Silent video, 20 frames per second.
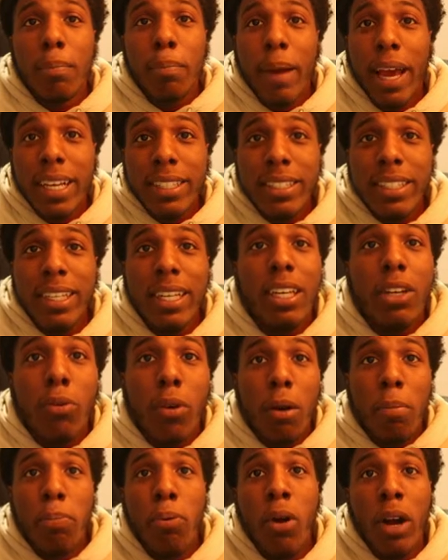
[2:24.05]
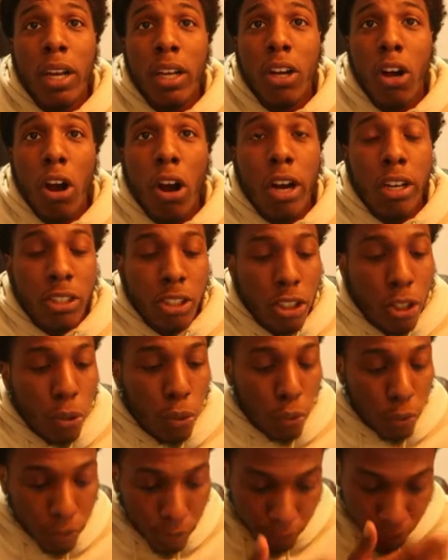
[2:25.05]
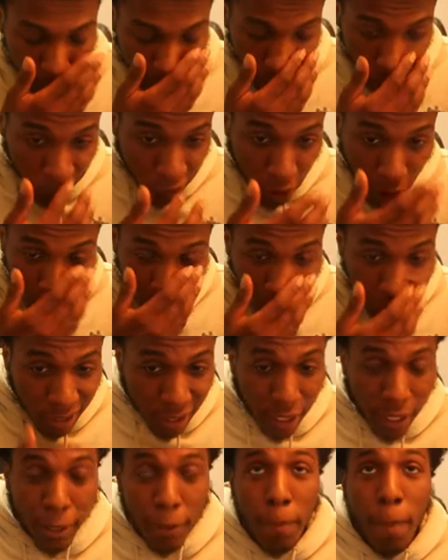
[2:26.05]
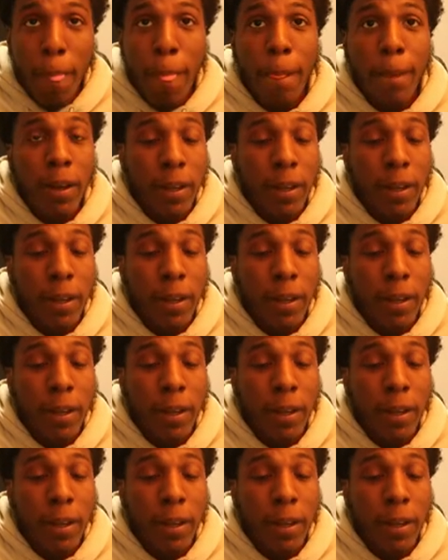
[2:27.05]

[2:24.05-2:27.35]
Basically what point guards do. You know what I'm saying?